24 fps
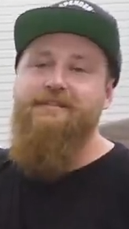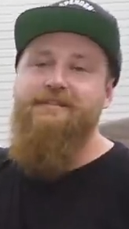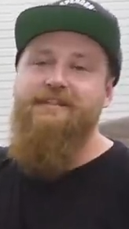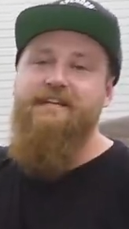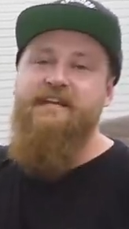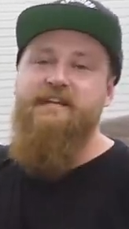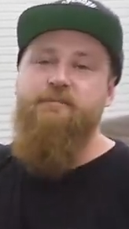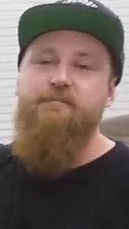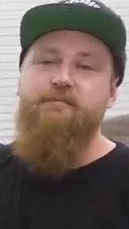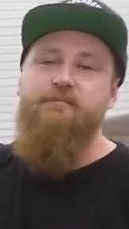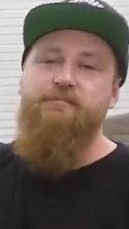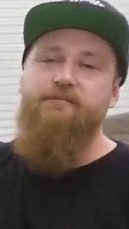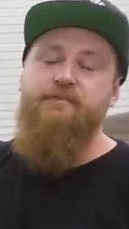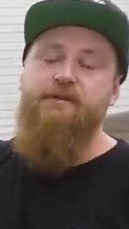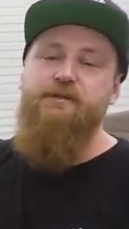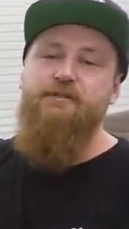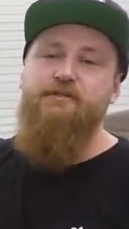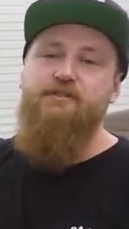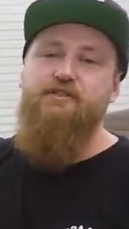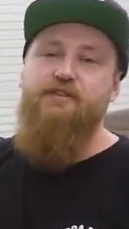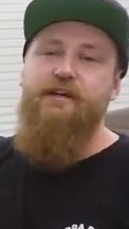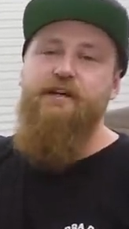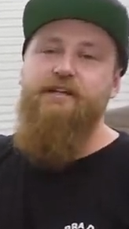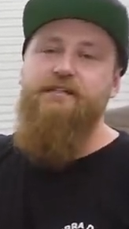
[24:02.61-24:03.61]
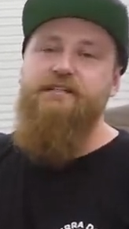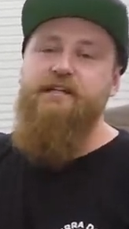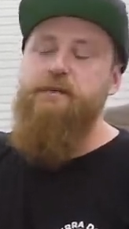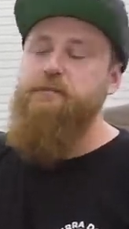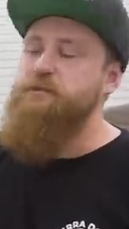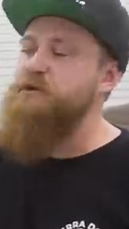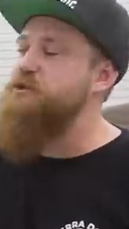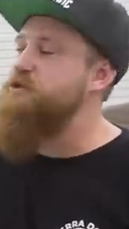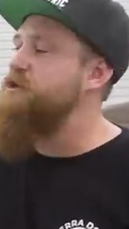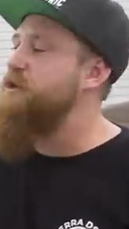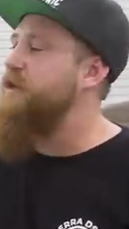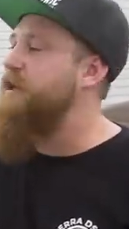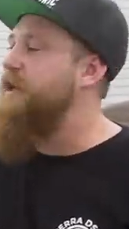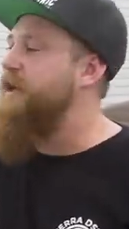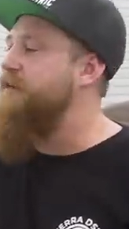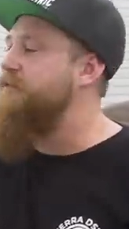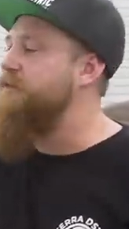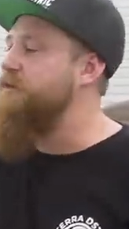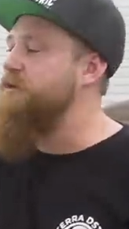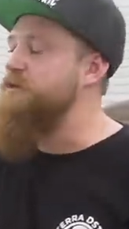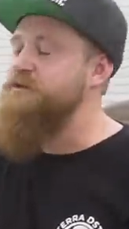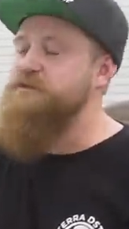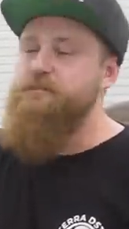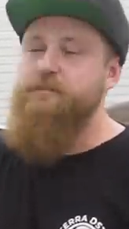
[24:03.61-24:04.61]
Keep building trucks. I appreciate
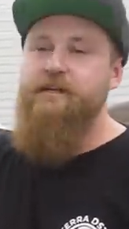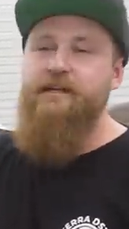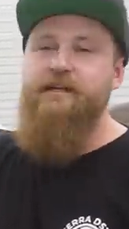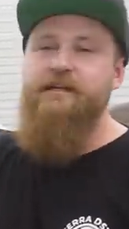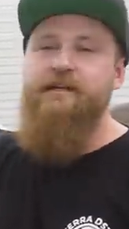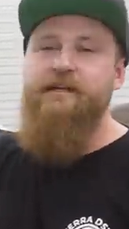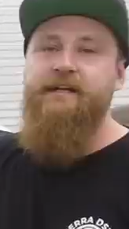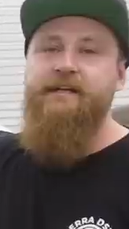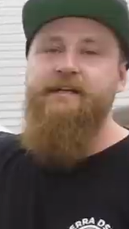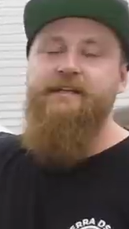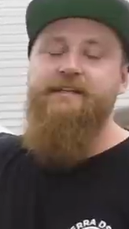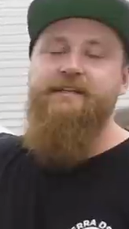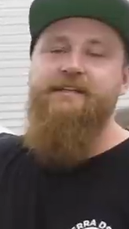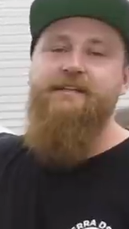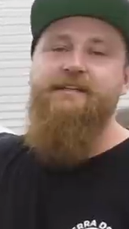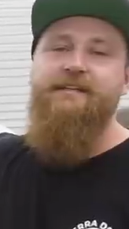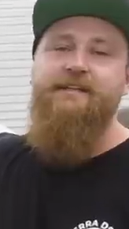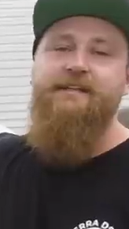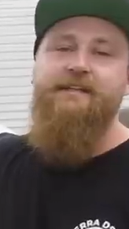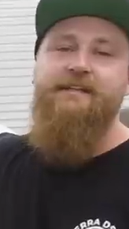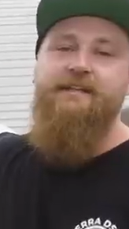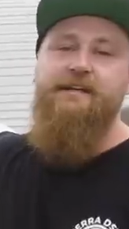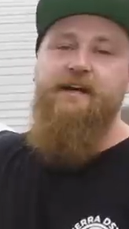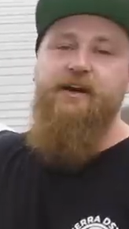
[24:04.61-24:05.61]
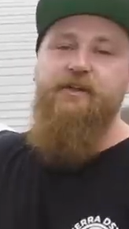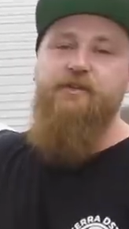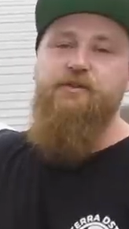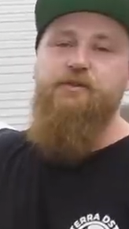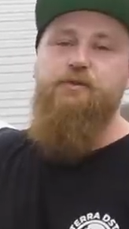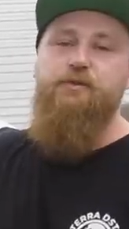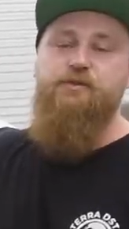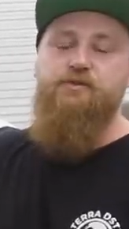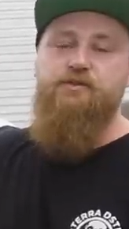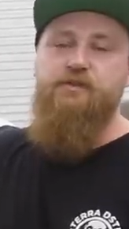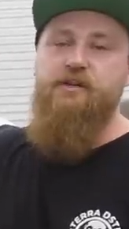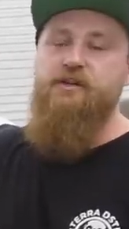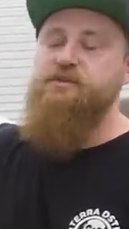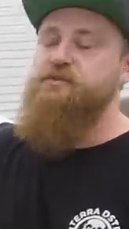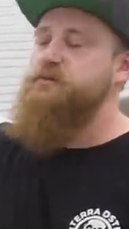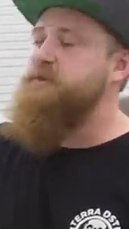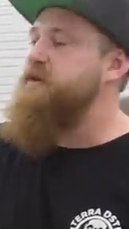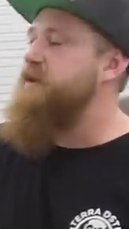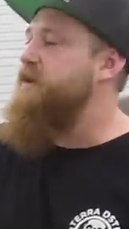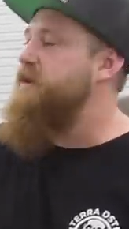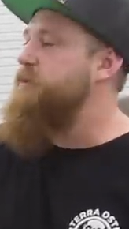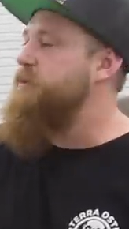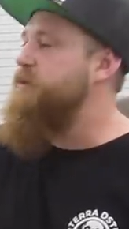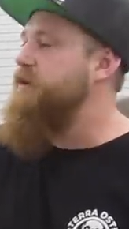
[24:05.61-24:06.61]
everyone who's been here and all the cool trucks we
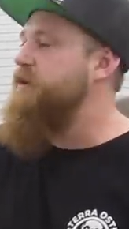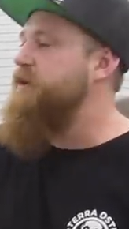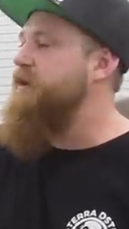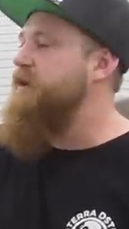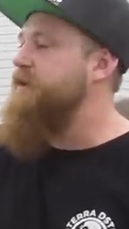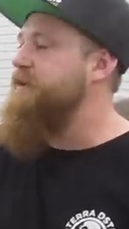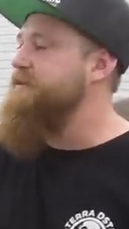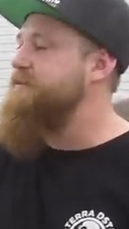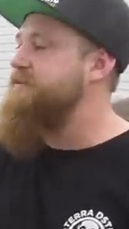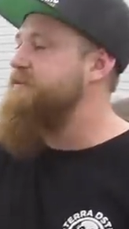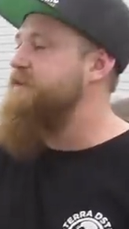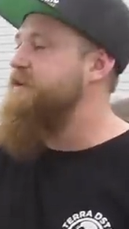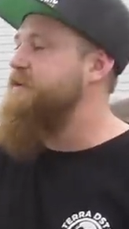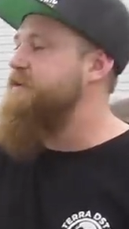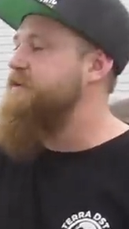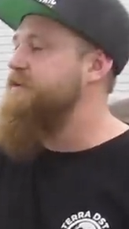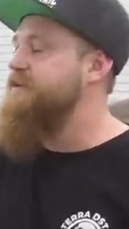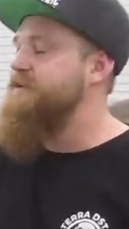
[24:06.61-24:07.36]
got to work on. So.